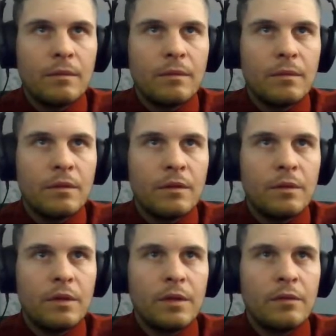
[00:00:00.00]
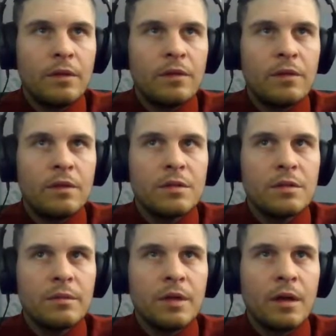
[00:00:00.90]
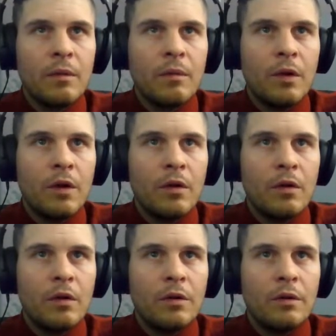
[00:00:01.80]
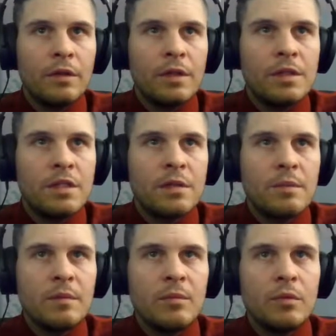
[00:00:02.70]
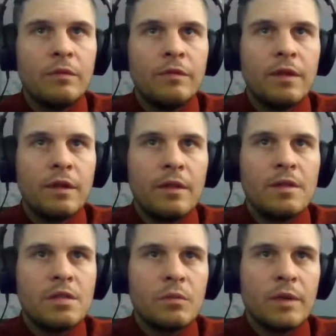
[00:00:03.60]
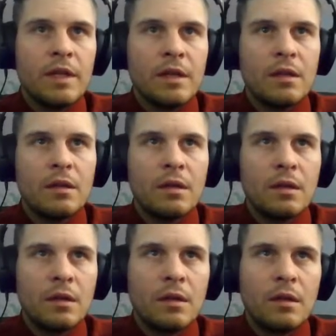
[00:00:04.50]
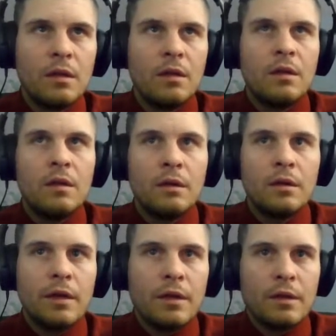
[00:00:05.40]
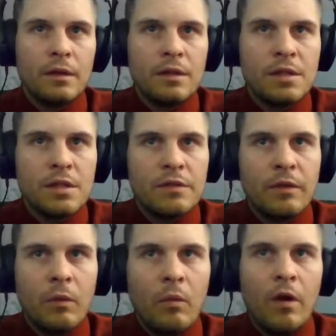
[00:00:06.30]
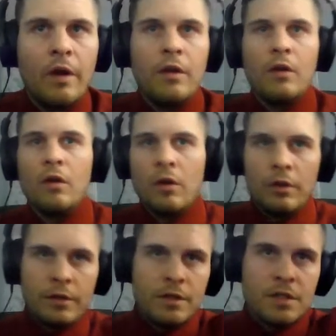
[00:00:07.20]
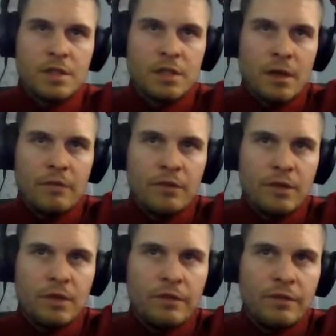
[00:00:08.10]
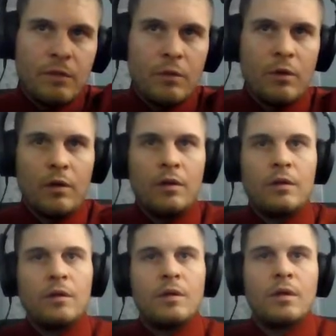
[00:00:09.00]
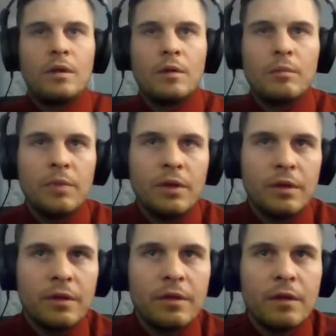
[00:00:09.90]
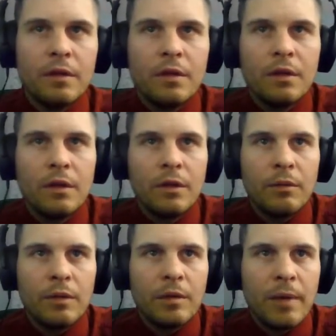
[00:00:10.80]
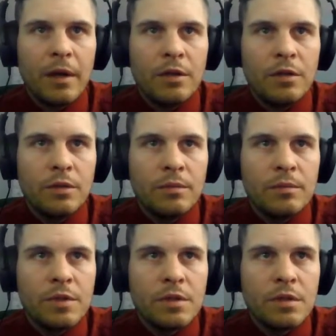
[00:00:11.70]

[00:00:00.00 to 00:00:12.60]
see what it gives us here. So we got $1 needs to be moved this week, right? This is for $1. It's a 74 built, 3 bedrooms,